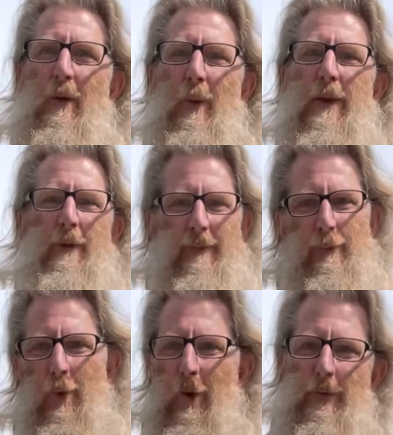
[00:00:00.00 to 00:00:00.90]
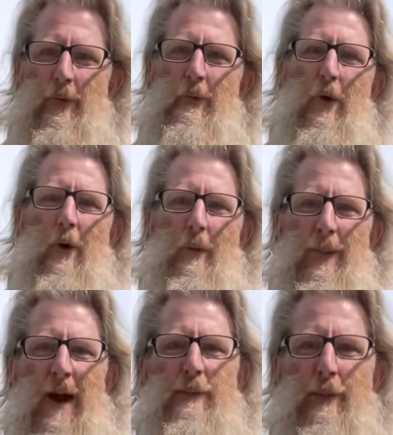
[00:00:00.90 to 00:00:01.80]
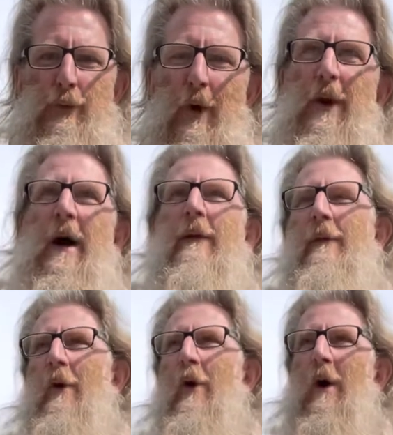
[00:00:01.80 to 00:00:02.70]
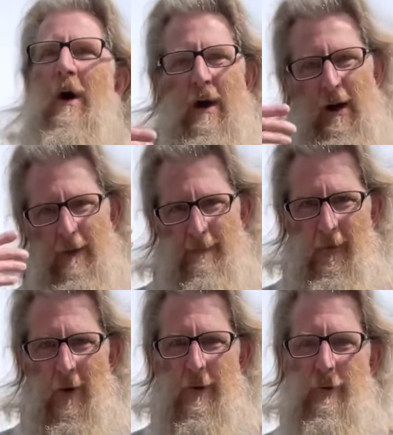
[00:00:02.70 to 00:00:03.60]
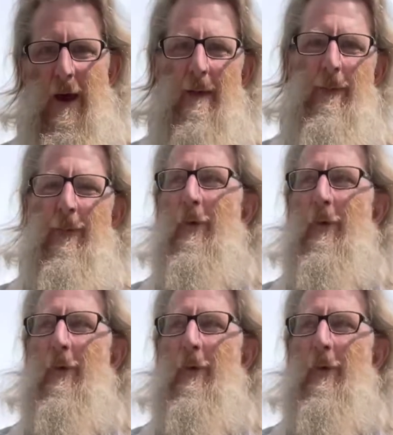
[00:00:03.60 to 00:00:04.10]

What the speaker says: whether it's water or paper products or photographs